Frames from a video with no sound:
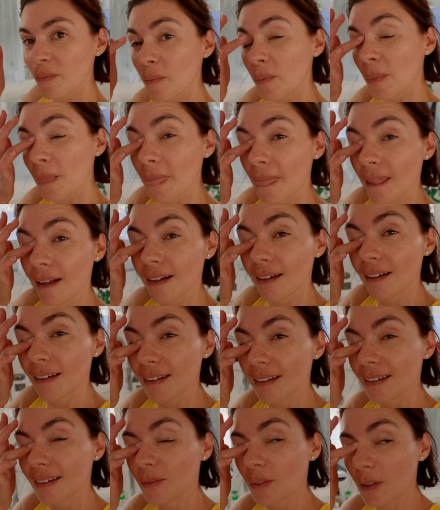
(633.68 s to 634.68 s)
only been here like
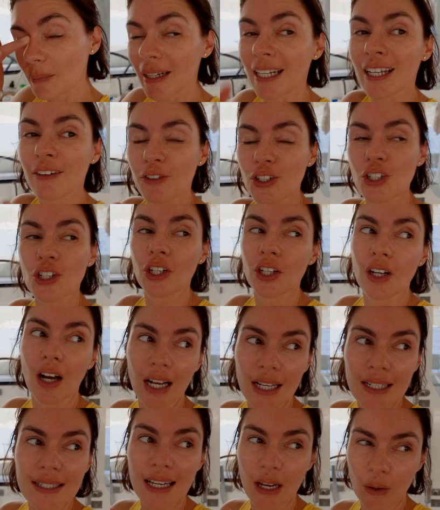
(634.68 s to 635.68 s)
literally. We've been here for two
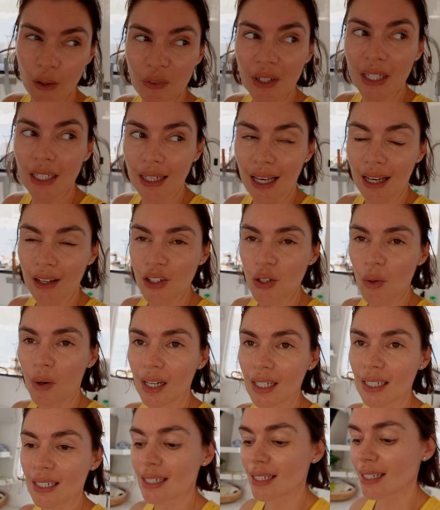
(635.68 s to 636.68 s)
nights, yeah, we've eaten out
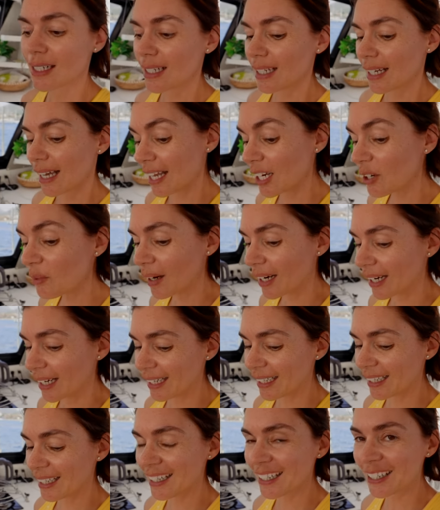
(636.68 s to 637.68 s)
twice.
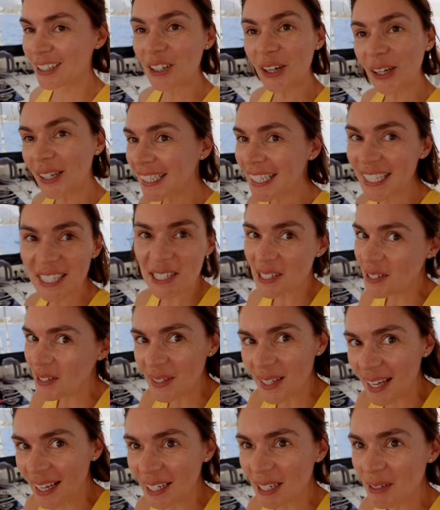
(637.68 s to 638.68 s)
Anyway, no need to
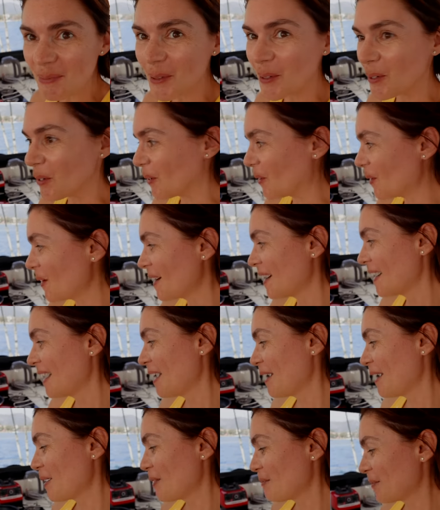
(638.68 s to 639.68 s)
do that anymore
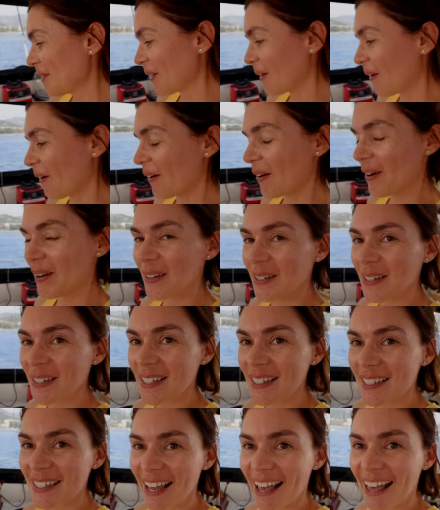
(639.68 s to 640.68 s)

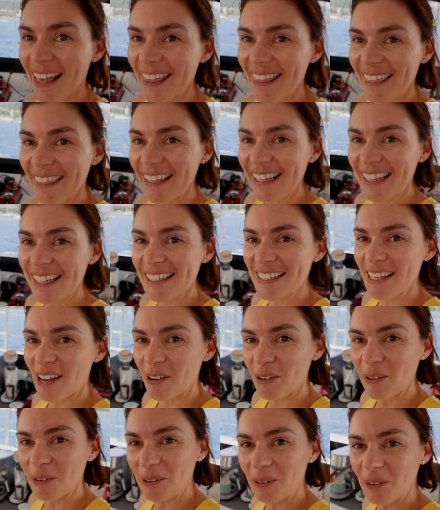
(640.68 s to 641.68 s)
because these
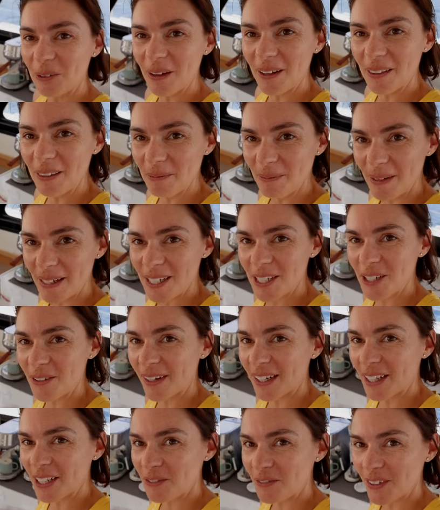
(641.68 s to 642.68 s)
are all the
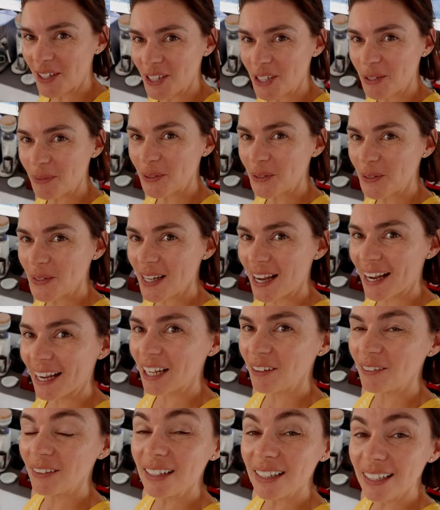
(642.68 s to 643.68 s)
Mediterranean vegetables I
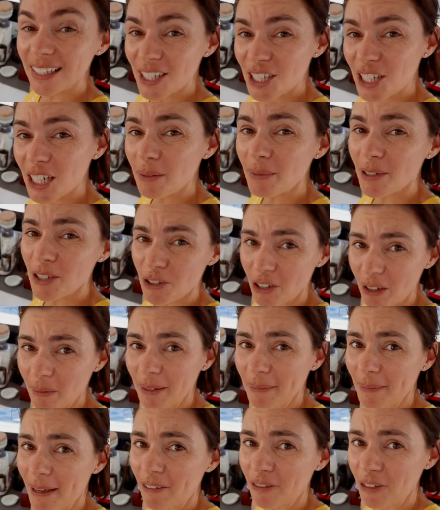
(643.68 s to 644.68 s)
have literally been
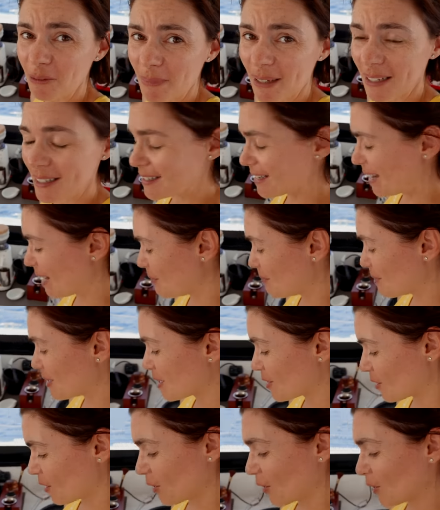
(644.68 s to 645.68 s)
dreaming about for months. I'm
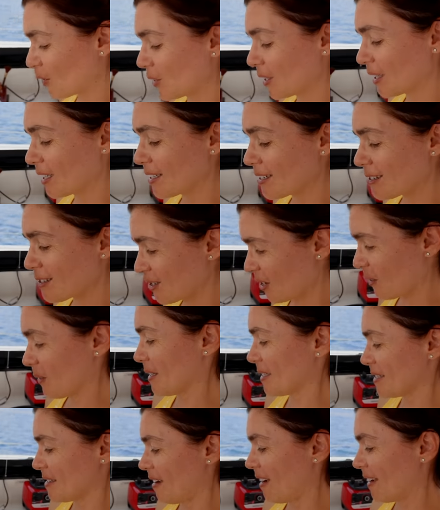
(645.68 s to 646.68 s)
so, so
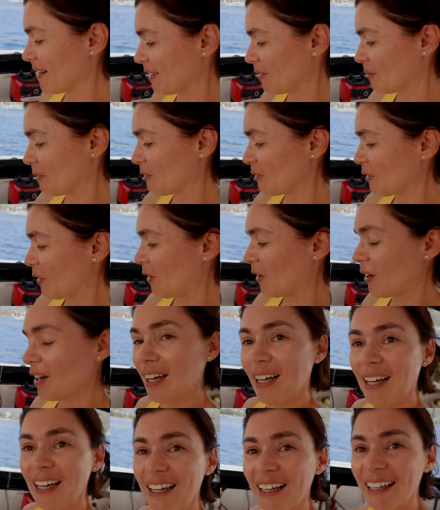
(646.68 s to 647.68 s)
excited. We've got
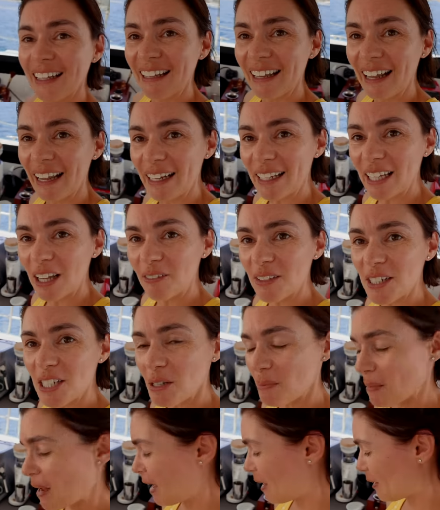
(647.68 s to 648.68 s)
like lovely
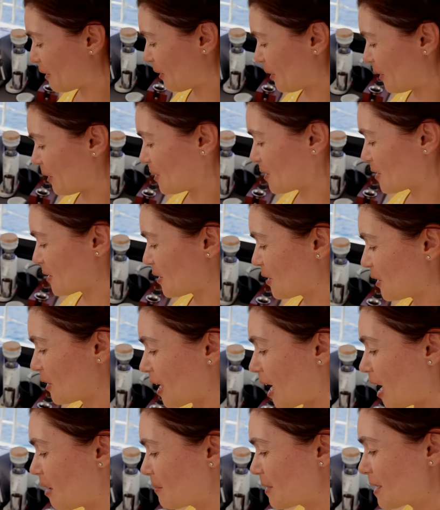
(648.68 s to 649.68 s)
tomatoes,
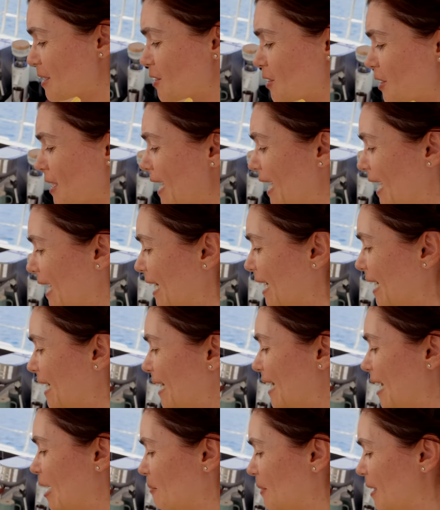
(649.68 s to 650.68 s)
cucumber, zucchini,
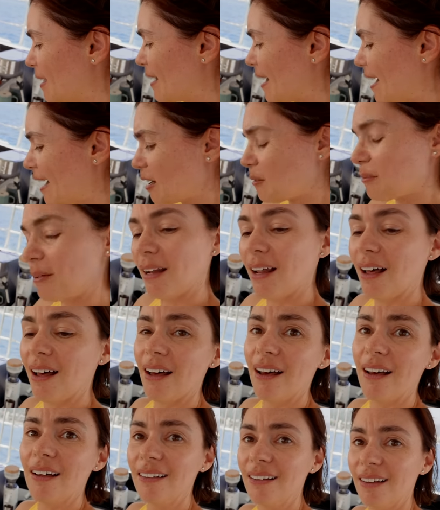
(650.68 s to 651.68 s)
lemon,
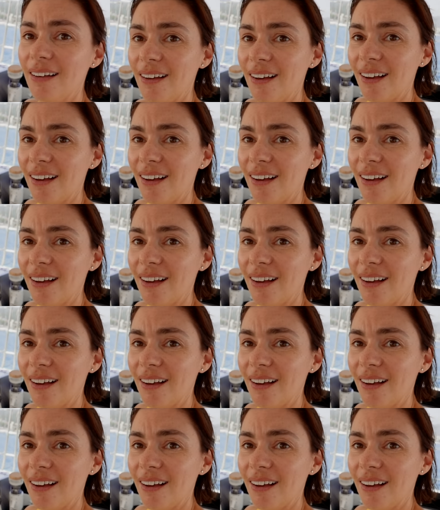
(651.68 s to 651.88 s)
eggplant.